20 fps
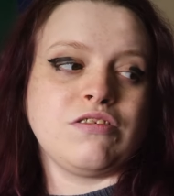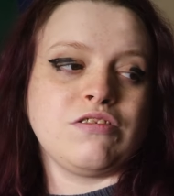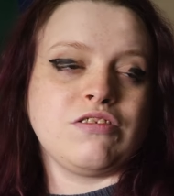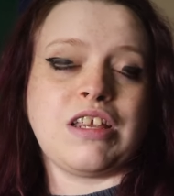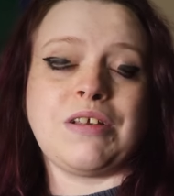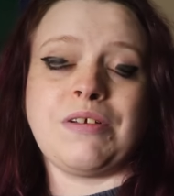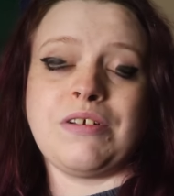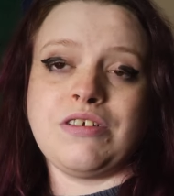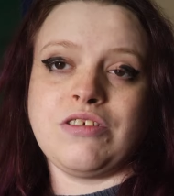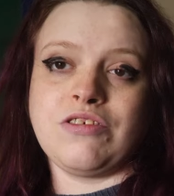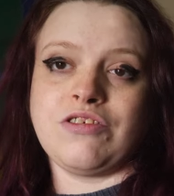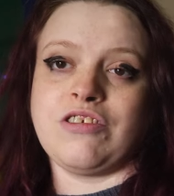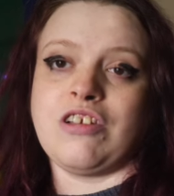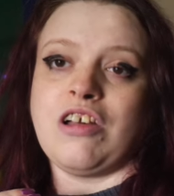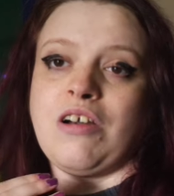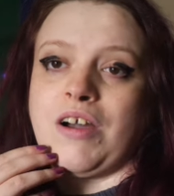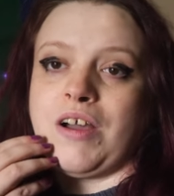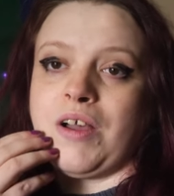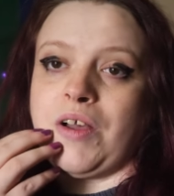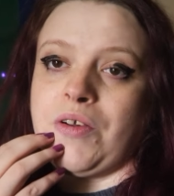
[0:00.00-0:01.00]
So anyone who doesn't
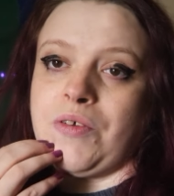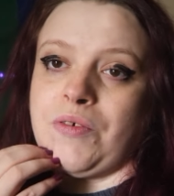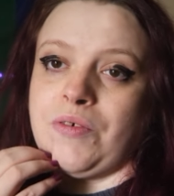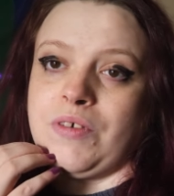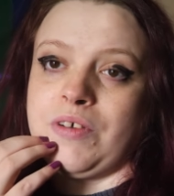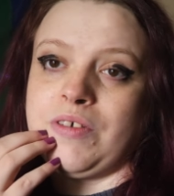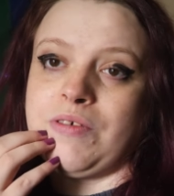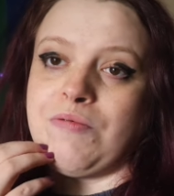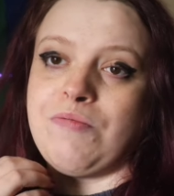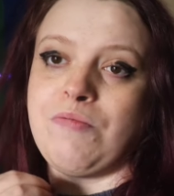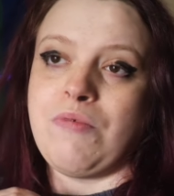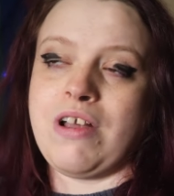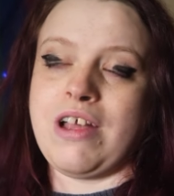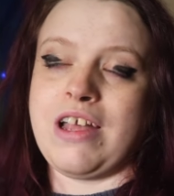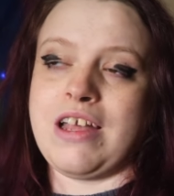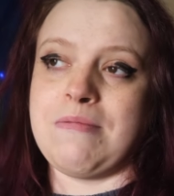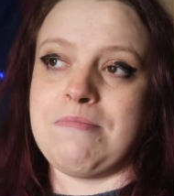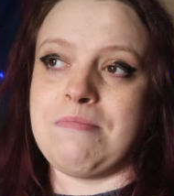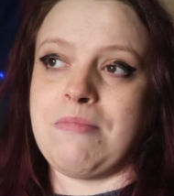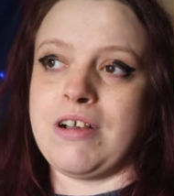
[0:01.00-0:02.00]
know,
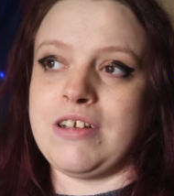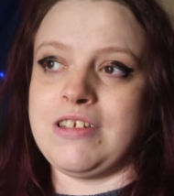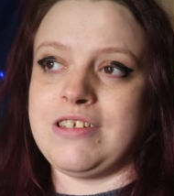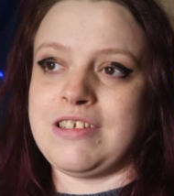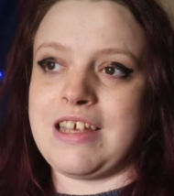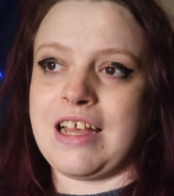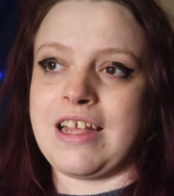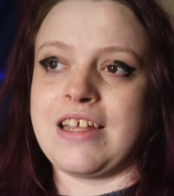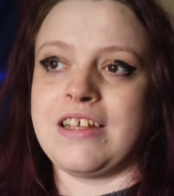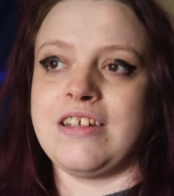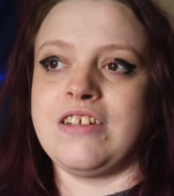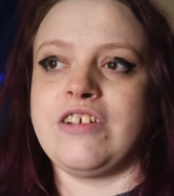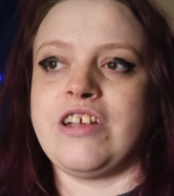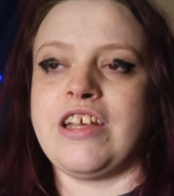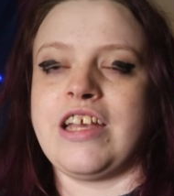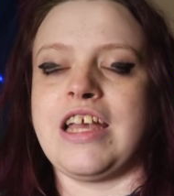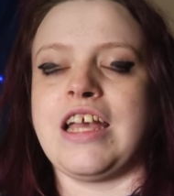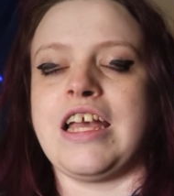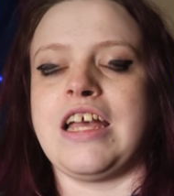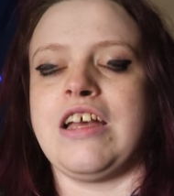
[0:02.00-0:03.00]
in my second
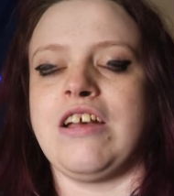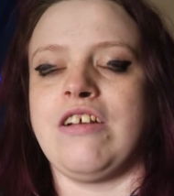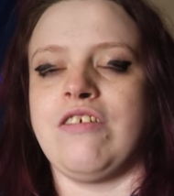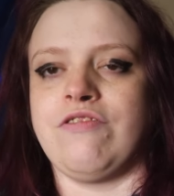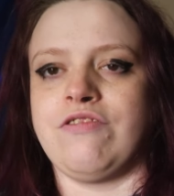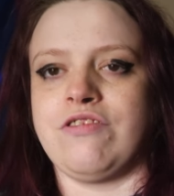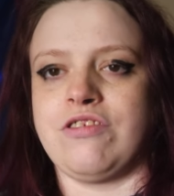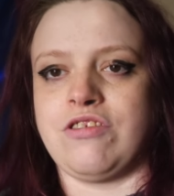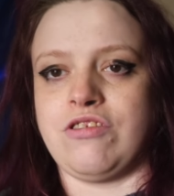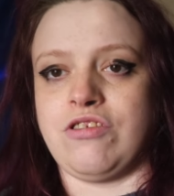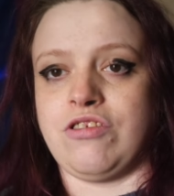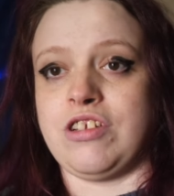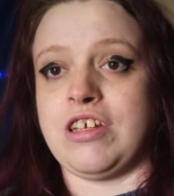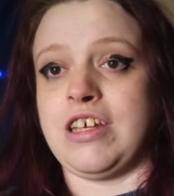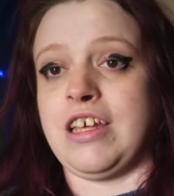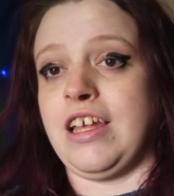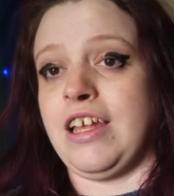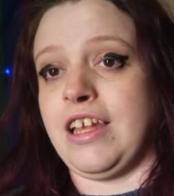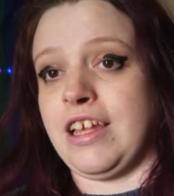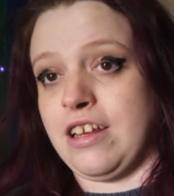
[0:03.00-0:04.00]
year of
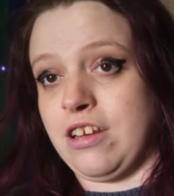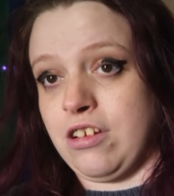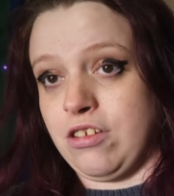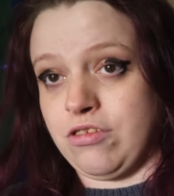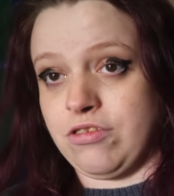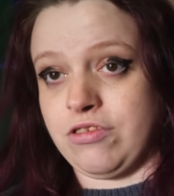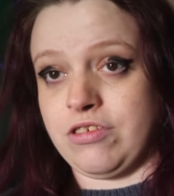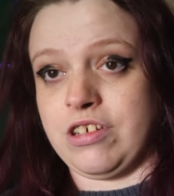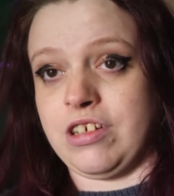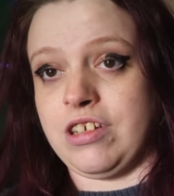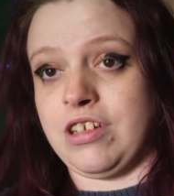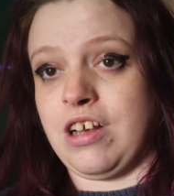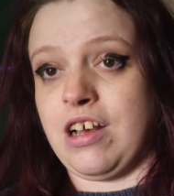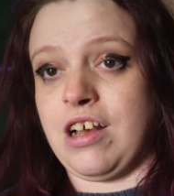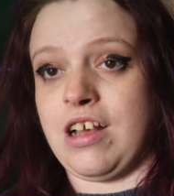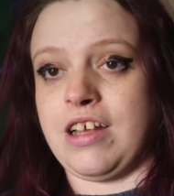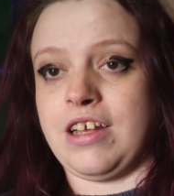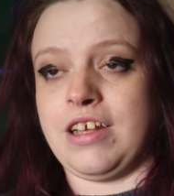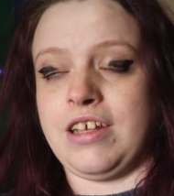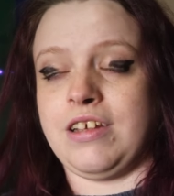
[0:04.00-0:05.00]
studying in London,
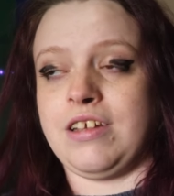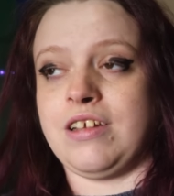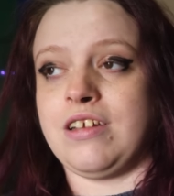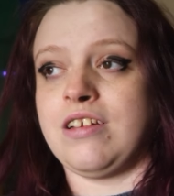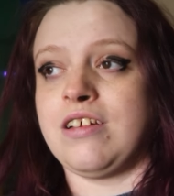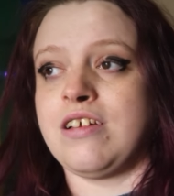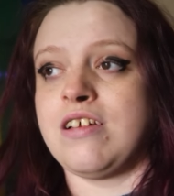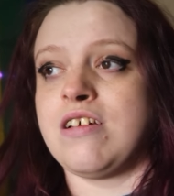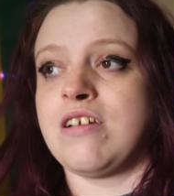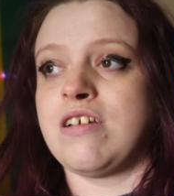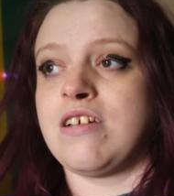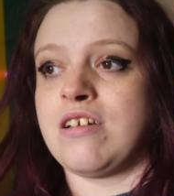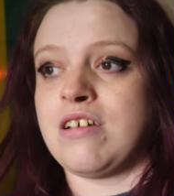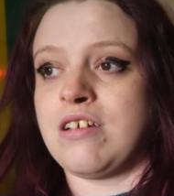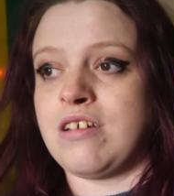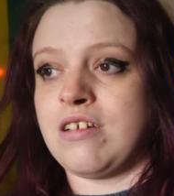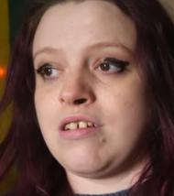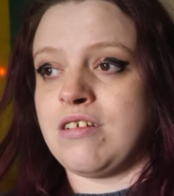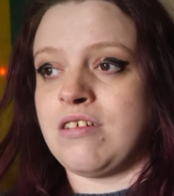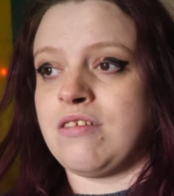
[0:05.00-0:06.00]
at
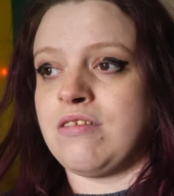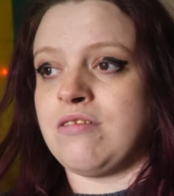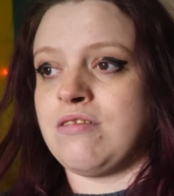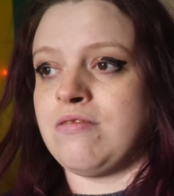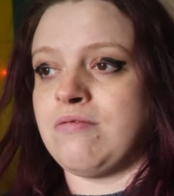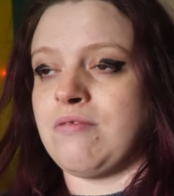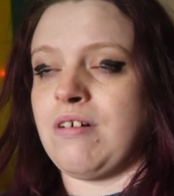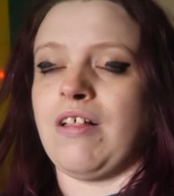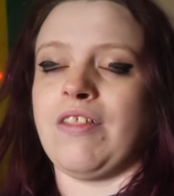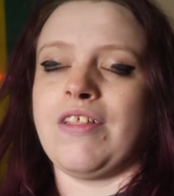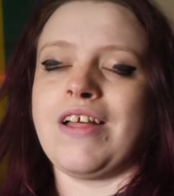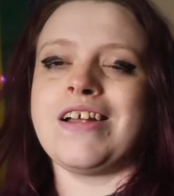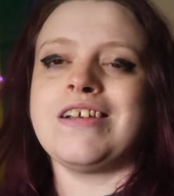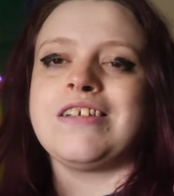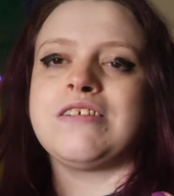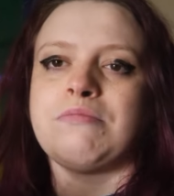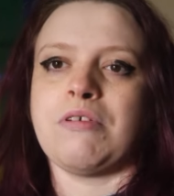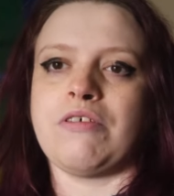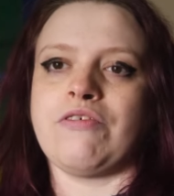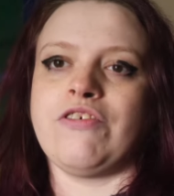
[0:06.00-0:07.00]
the
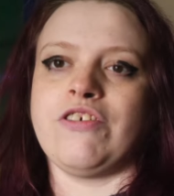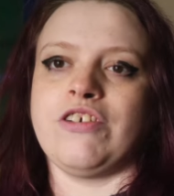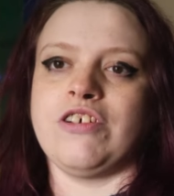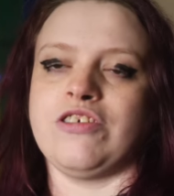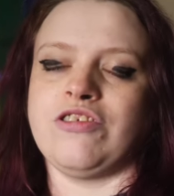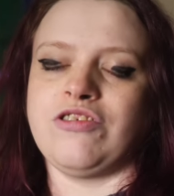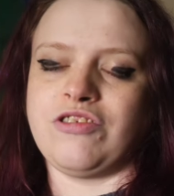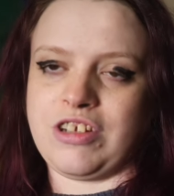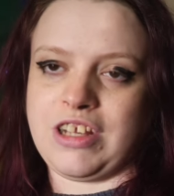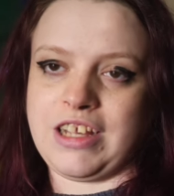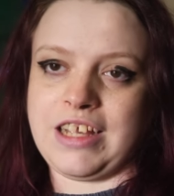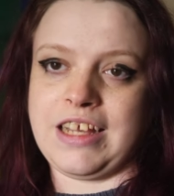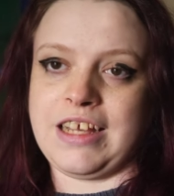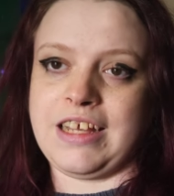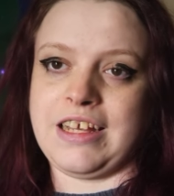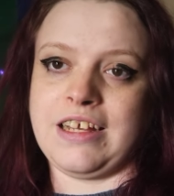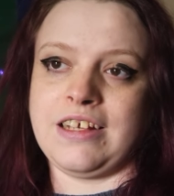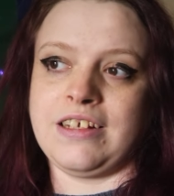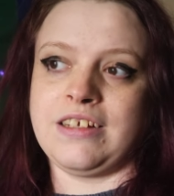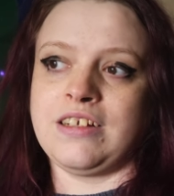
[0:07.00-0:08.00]
end of my first
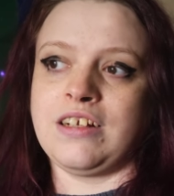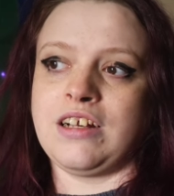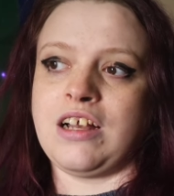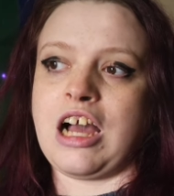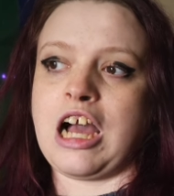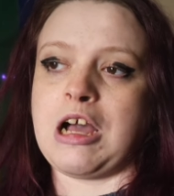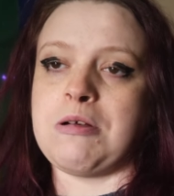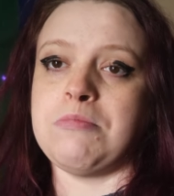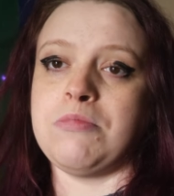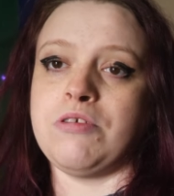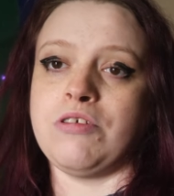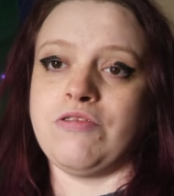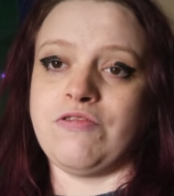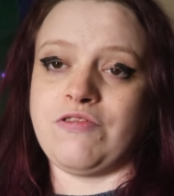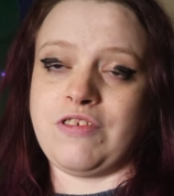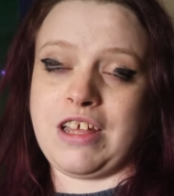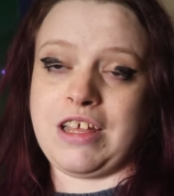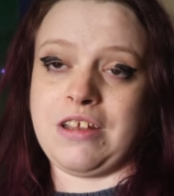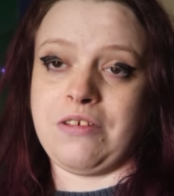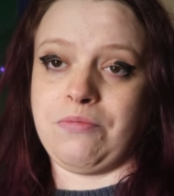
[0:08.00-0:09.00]
year, I
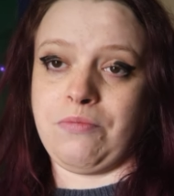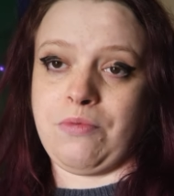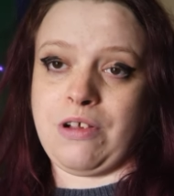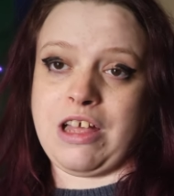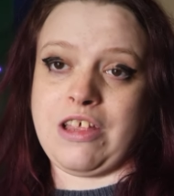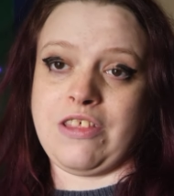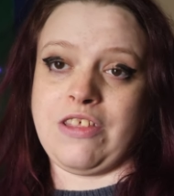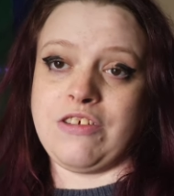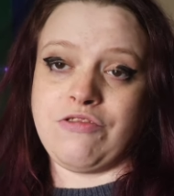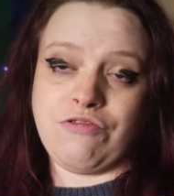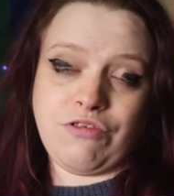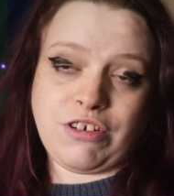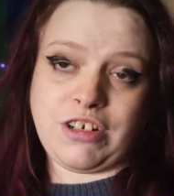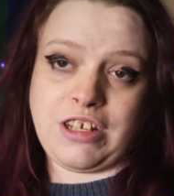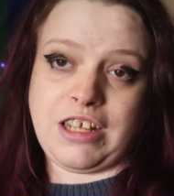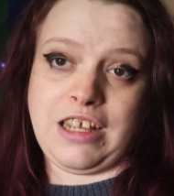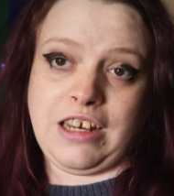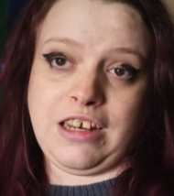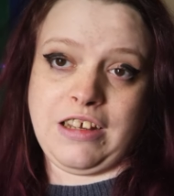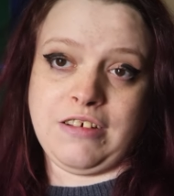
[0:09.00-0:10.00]
moved in with a
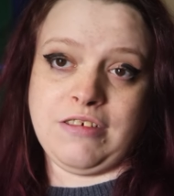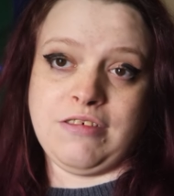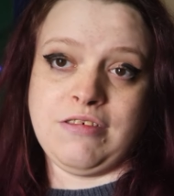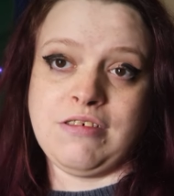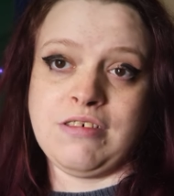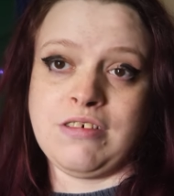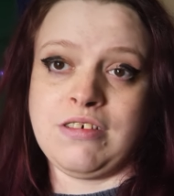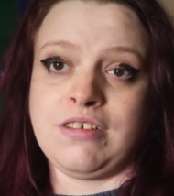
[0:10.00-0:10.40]
drug dealer.